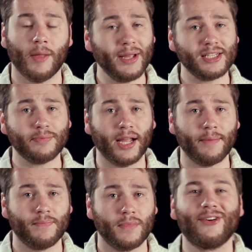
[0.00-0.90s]
Let me
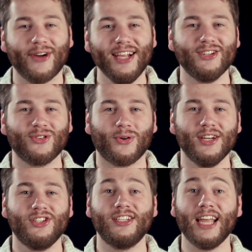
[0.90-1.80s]
explain. Great
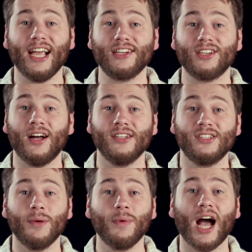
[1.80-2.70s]
stories should take us on
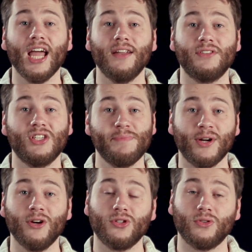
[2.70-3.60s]
some kind of
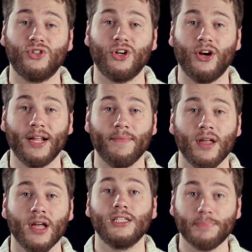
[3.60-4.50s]
spiritual journey.
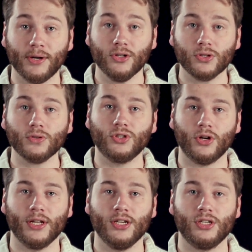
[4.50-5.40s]
Spiritual
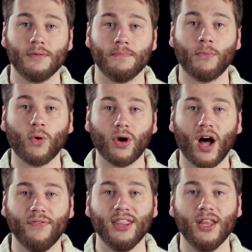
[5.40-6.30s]
journeys, more
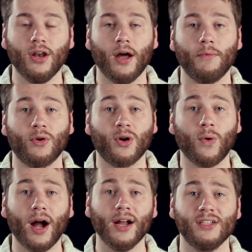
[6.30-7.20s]
often than not,
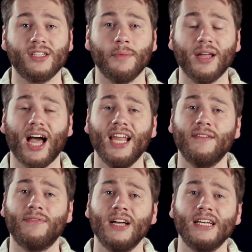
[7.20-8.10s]
require some kind
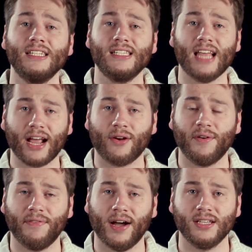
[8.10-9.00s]
of
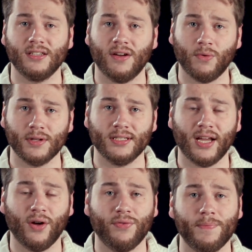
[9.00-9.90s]
sacrifice of
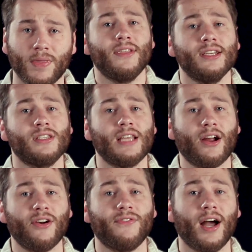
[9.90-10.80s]
oneself. This
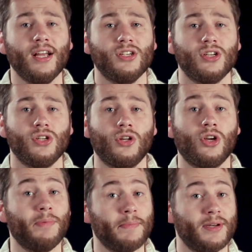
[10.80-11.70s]
sacrifice
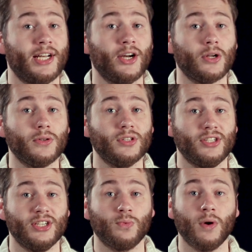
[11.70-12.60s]
could be material,
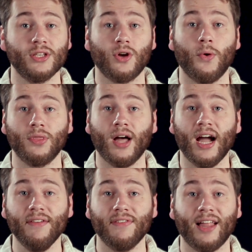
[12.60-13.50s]
such as one's own
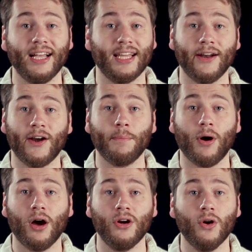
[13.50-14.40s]
life, like in Harry
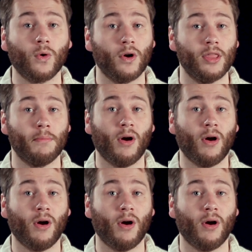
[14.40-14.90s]
Potter or in the